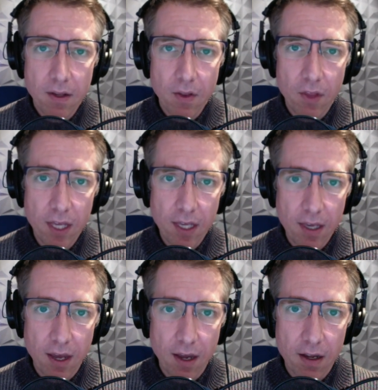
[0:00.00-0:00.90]
the
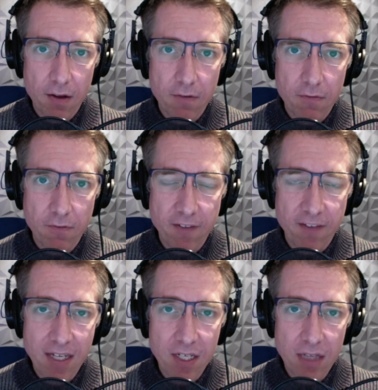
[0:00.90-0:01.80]
a
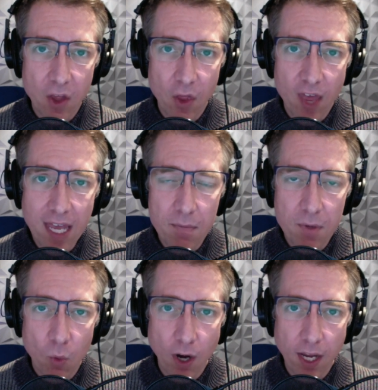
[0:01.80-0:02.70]
vaccine that they had
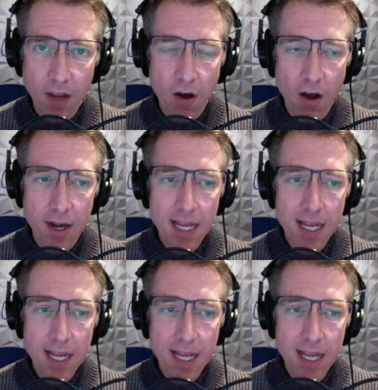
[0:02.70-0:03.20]
been working on